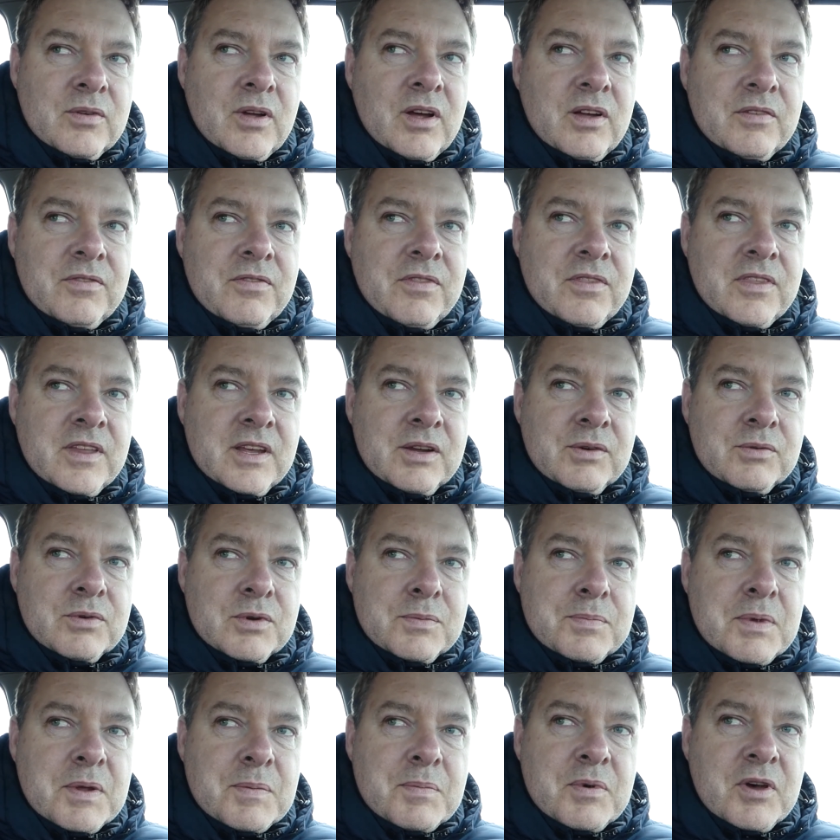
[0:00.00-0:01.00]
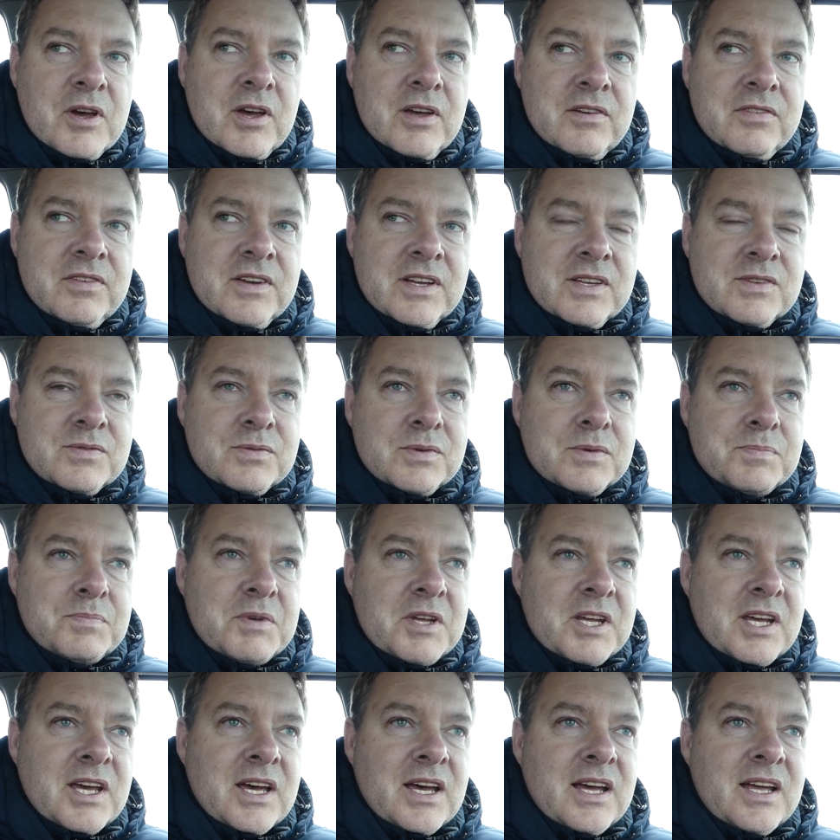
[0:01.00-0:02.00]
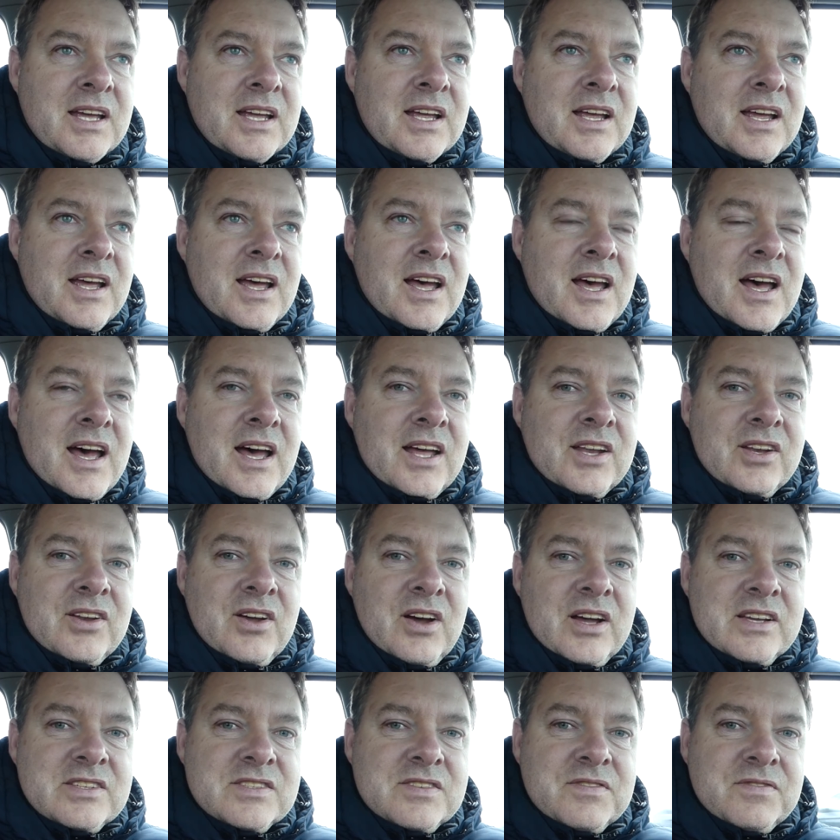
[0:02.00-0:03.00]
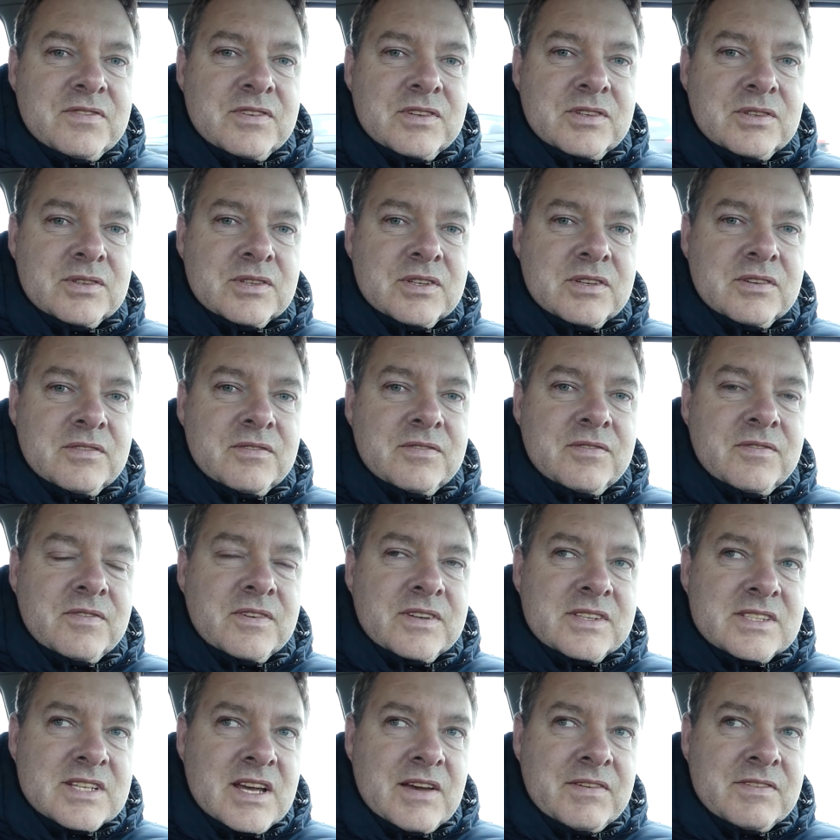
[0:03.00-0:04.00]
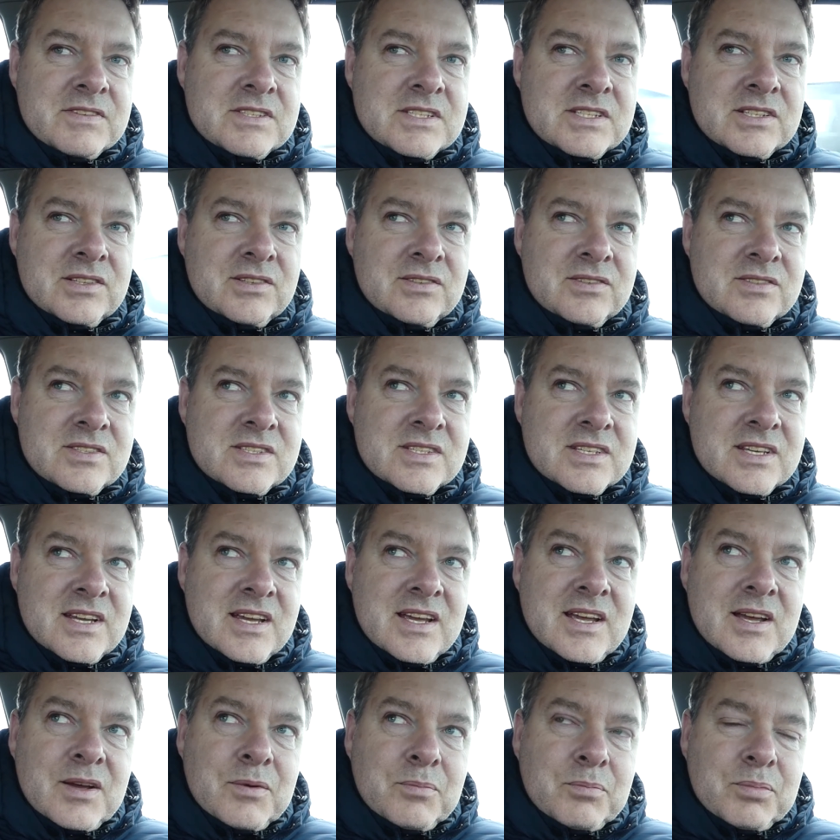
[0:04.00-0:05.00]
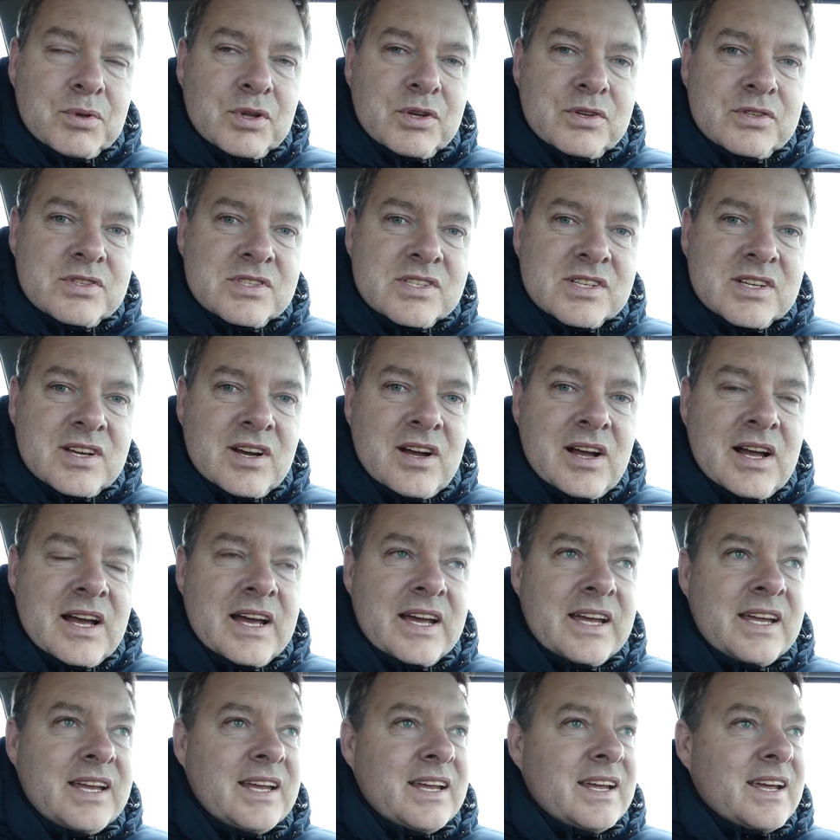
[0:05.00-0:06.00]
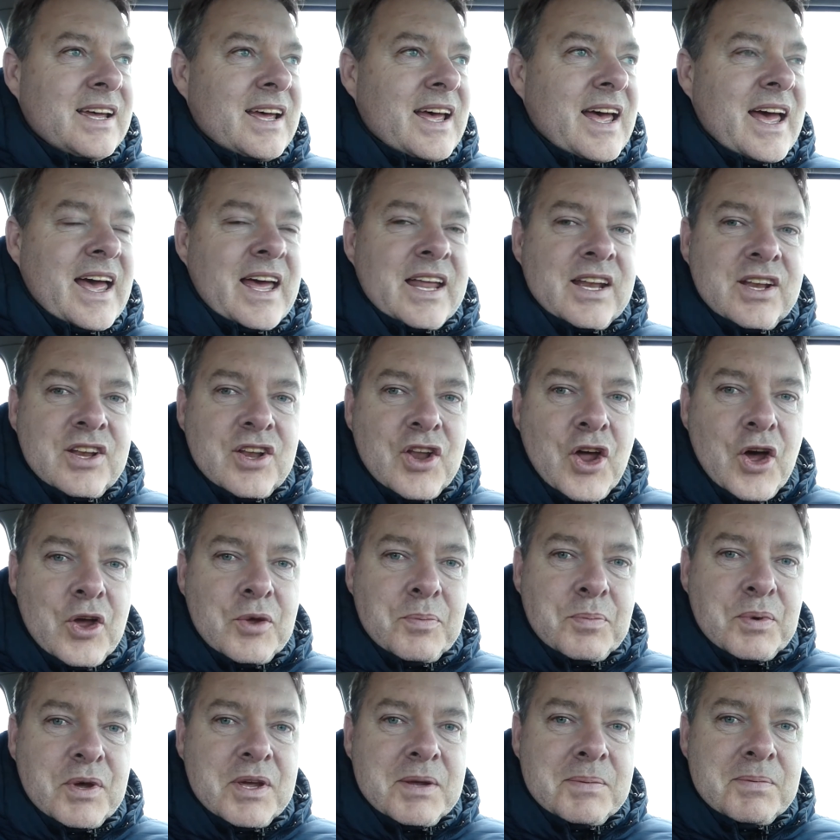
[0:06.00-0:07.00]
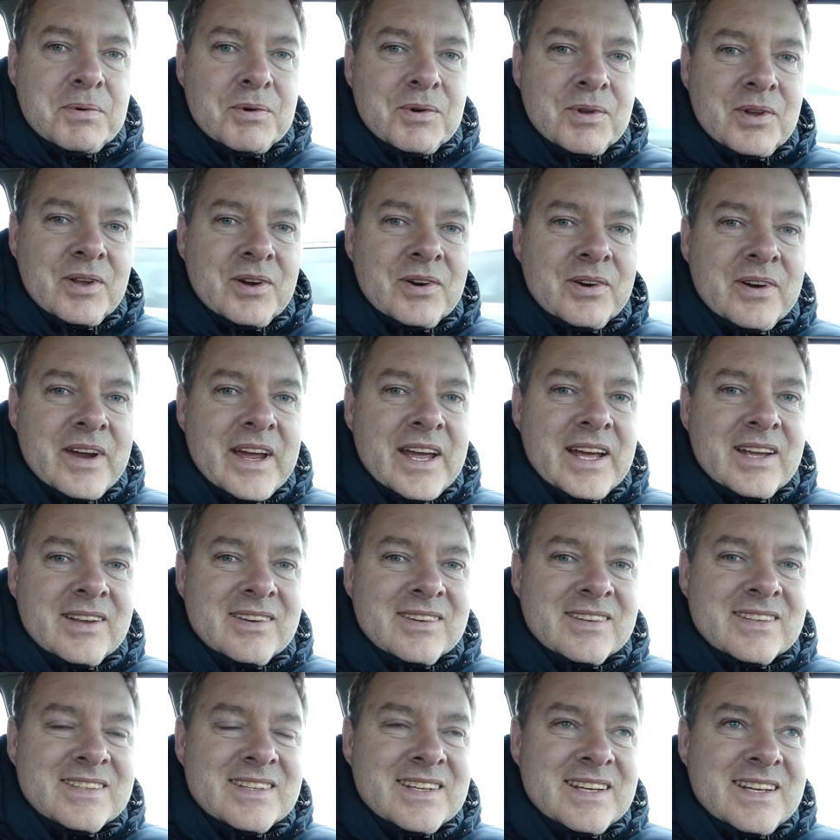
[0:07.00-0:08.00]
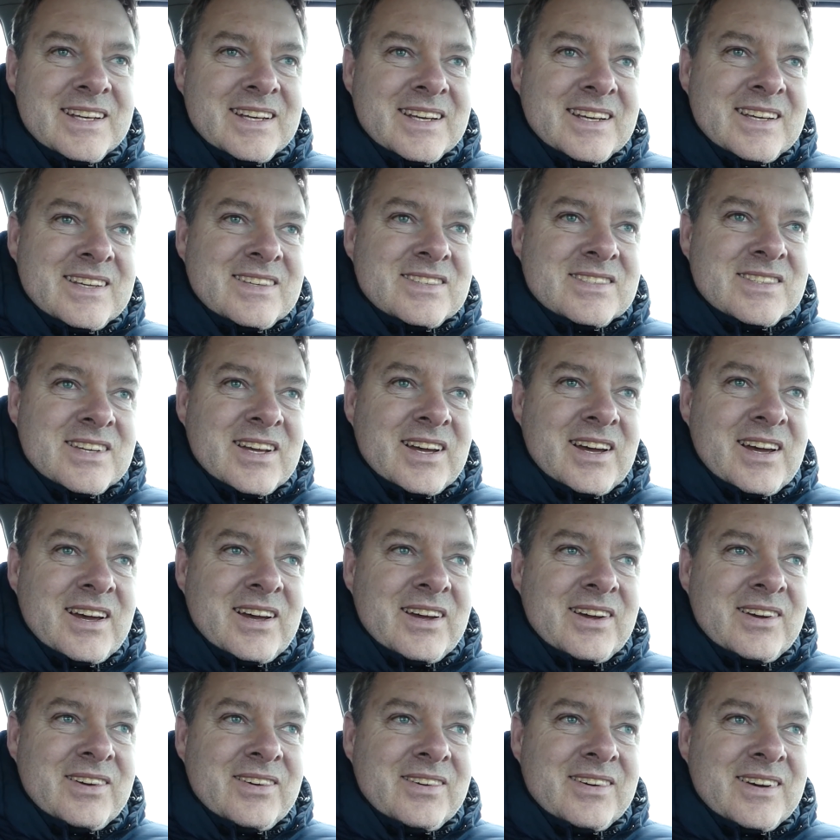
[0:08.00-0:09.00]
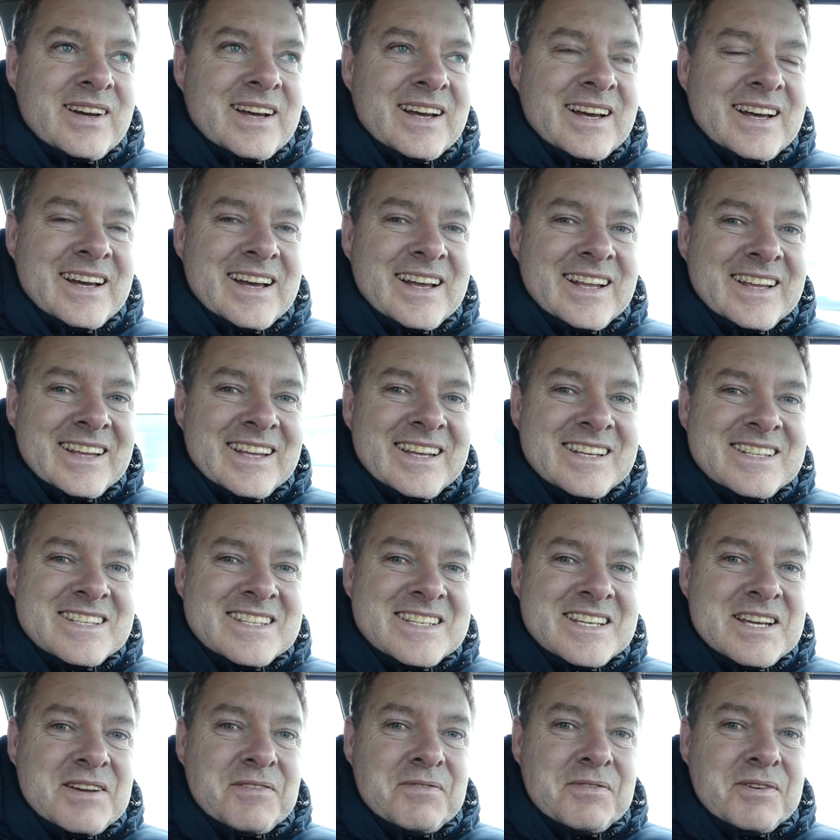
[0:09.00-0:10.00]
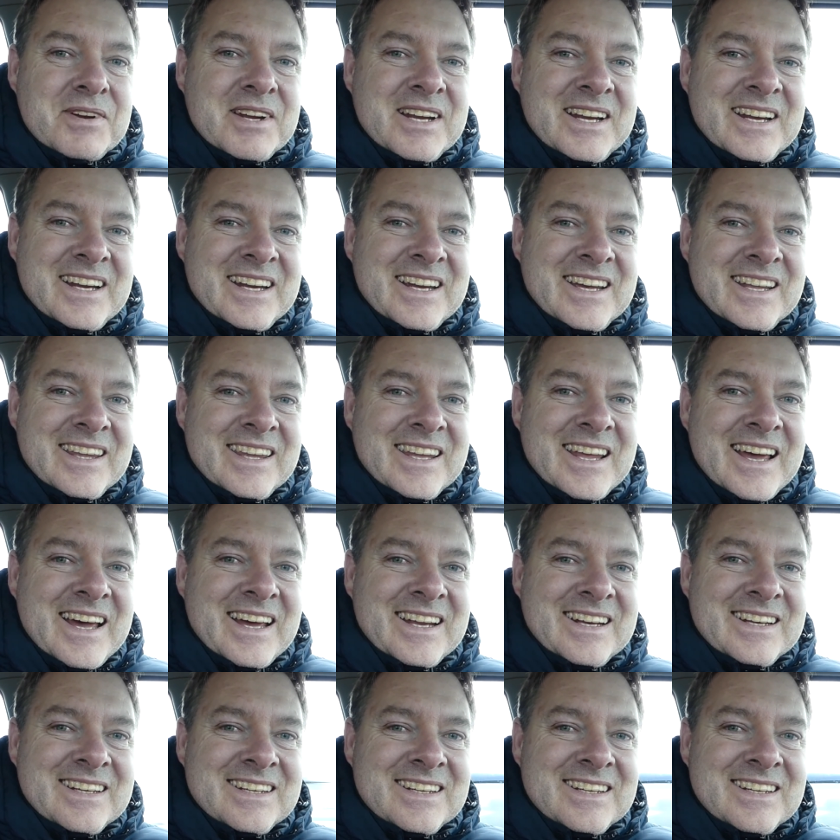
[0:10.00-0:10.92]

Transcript: think would be perfect would be a nice field of daffodils, blue sky, and no people around. So let's see if we can get that.